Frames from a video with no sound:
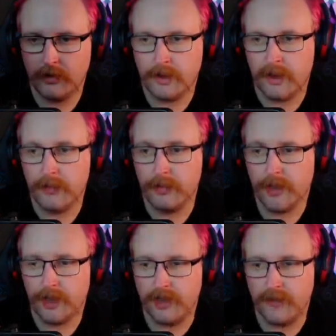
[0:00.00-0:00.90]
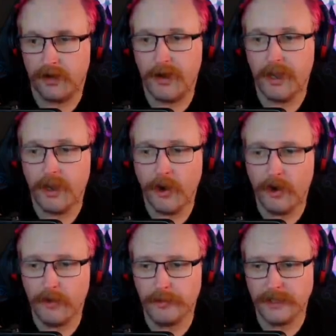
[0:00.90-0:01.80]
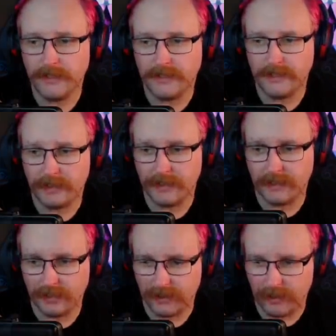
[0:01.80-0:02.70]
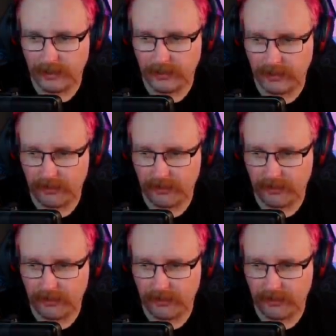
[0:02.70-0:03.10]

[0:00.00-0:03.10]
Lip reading: And we have, now I hope these exist in the